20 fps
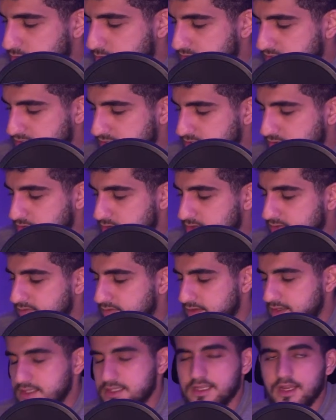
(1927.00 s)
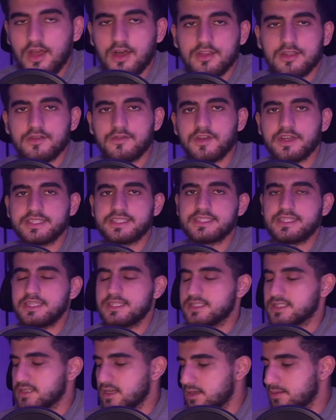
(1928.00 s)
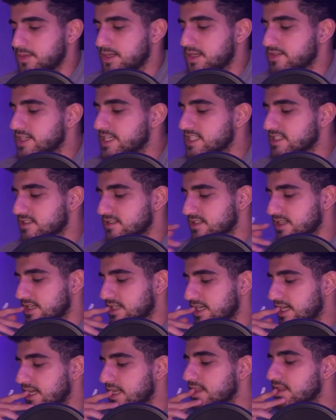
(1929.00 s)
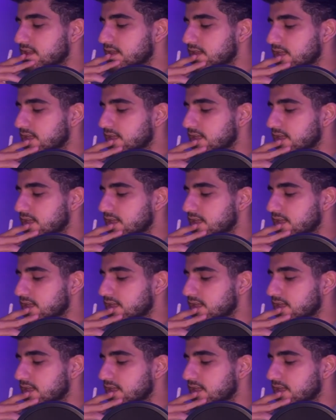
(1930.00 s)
be 0 definitely, otherwise it's gonna be greater than n.